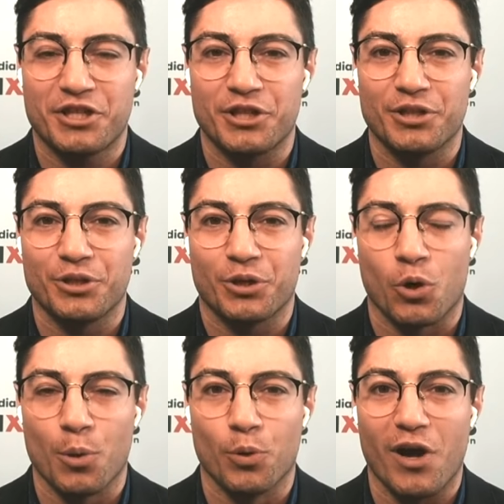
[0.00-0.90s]
addiction to
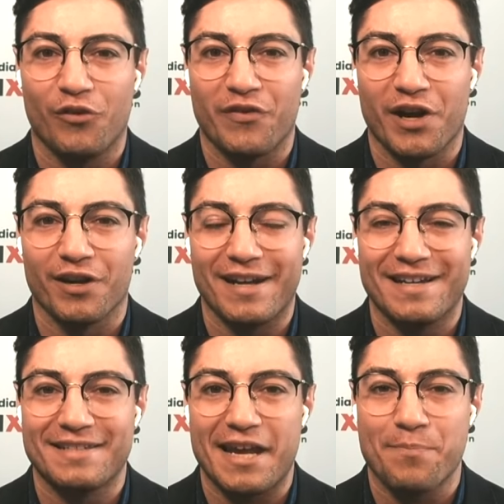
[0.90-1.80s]
corporate welfare
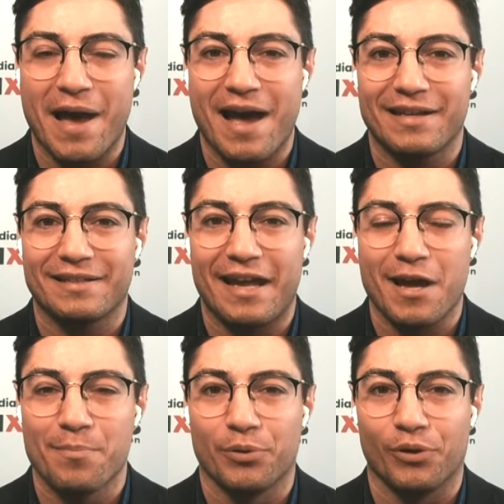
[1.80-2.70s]
is a bad
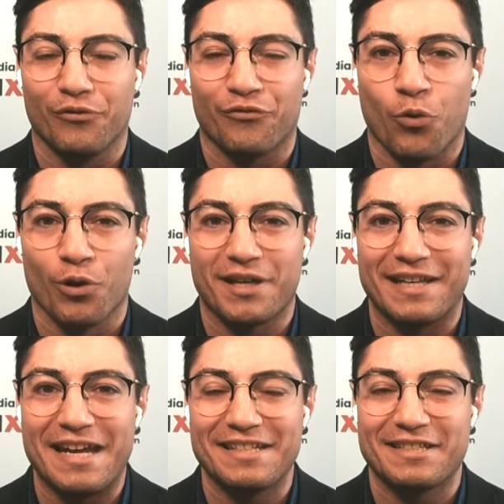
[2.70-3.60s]
gamble for
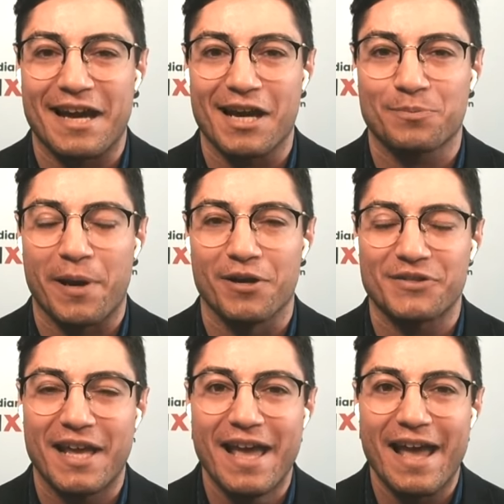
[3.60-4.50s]
Canadian
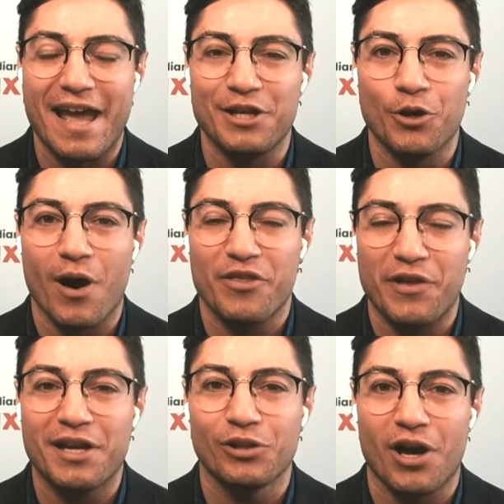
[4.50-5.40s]
taxpayers. And, you know, I
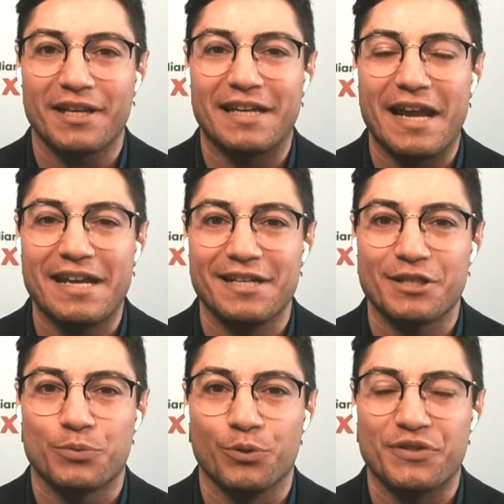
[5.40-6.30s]
think a lot of
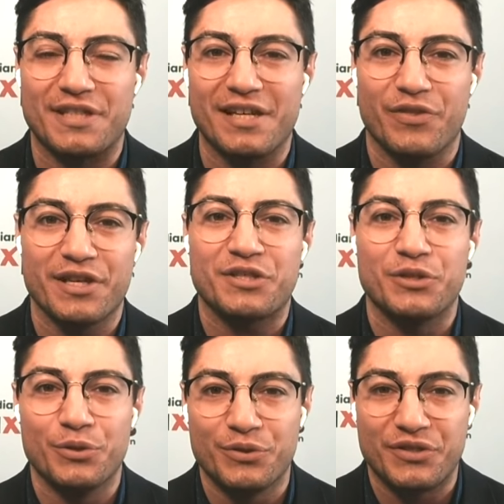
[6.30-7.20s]
Canadians will see
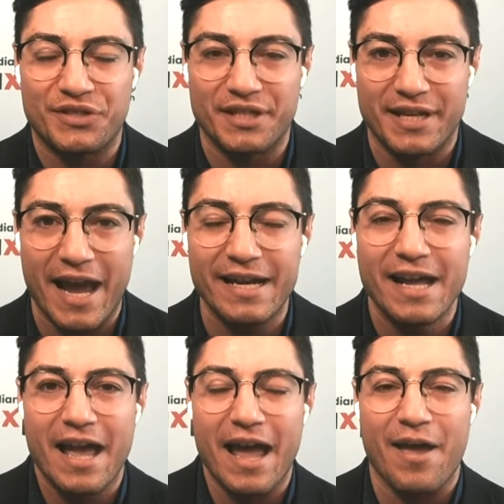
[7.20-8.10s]
this news
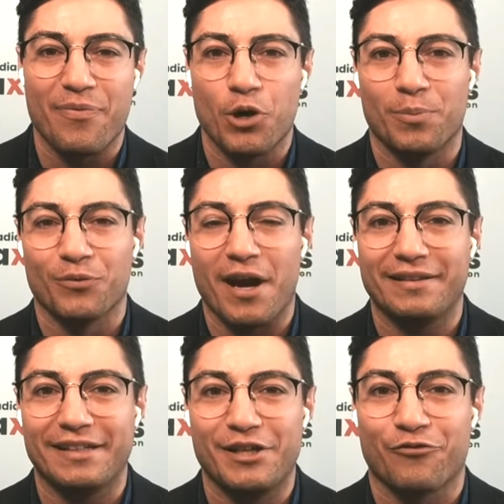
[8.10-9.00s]
today and they'll be
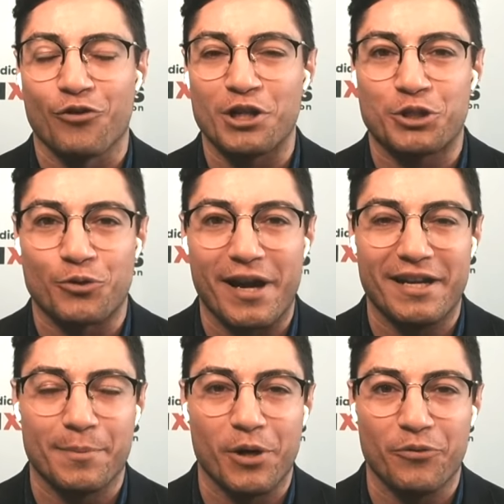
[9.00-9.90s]
rightly
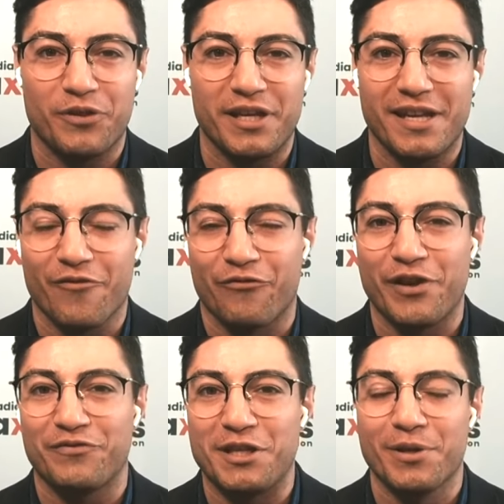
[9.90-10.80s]
frustrated about the
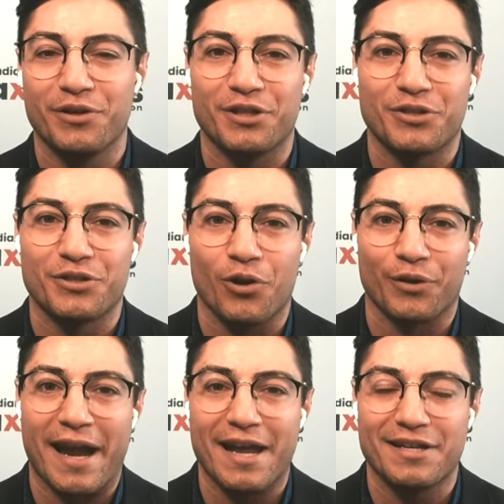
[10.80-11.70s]
$50 million
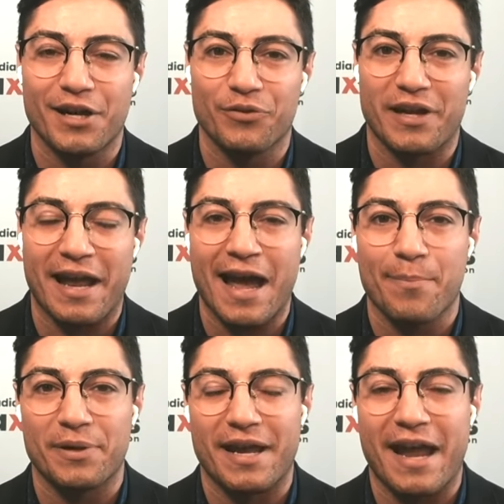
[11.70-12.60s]
handout that
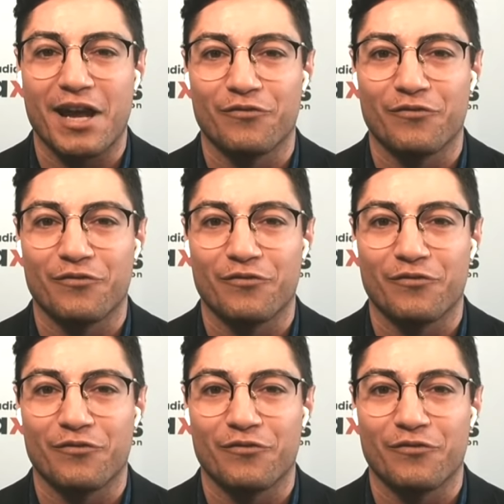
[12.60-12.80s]
happened a